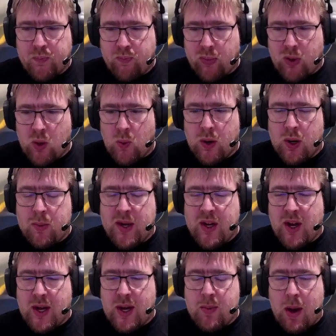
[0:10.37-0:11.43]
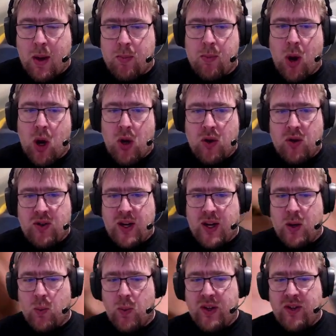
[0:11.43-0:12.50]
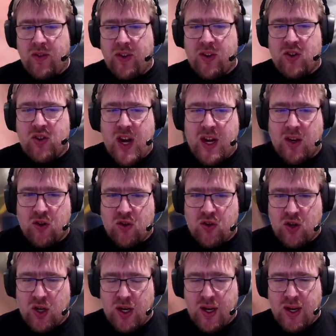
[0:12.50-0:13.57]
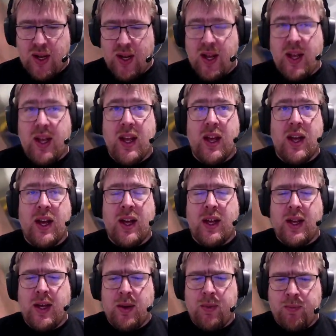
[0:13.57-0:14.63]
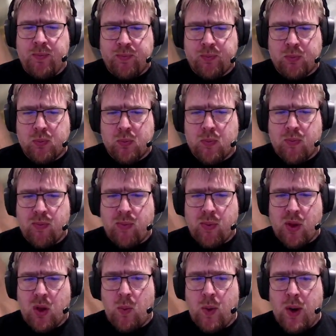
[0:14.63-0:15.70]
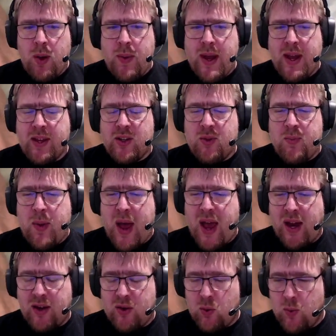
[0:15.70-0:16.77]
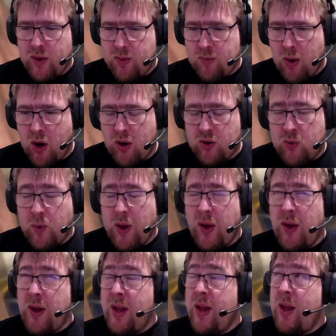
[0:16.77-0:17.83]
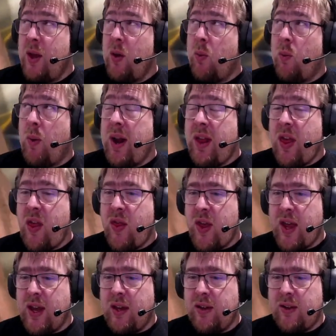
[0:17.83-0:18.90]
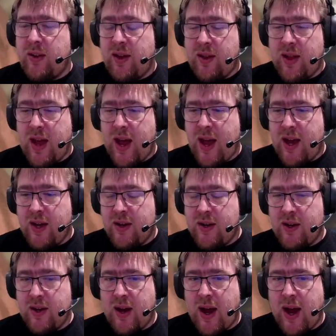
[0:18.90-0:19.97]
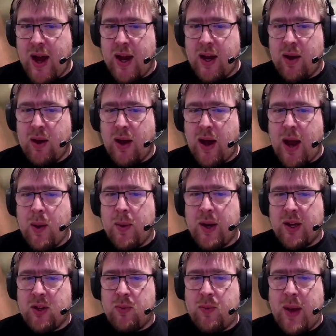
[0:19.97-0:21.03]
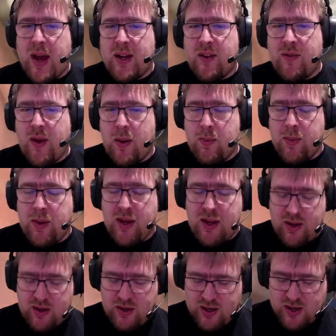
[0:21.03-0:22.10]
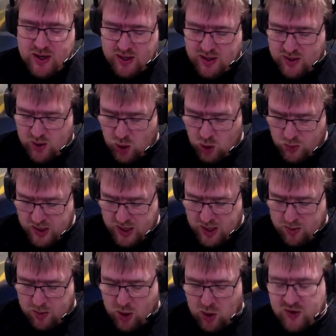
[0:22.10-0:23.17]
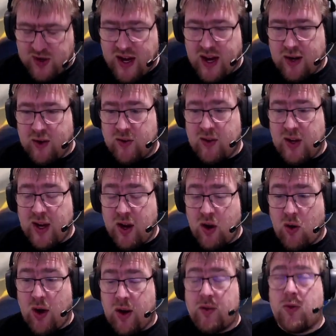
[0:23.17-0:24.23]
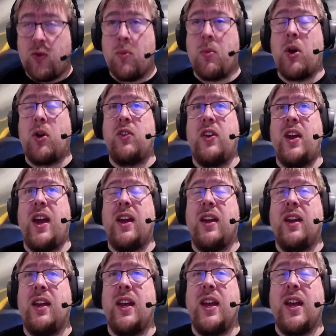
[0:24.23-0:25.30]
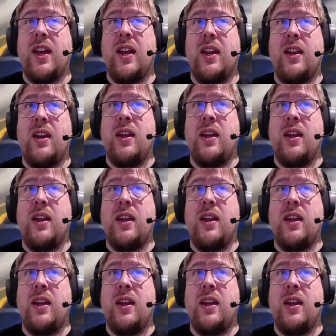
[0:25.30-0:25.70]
we're going to be talking about Mars in Winds of Exchange. Um, what do we expect with Mars? Well, one of the things that I would expect if I'm opening a Mars deck or sitting across from a Mars deck in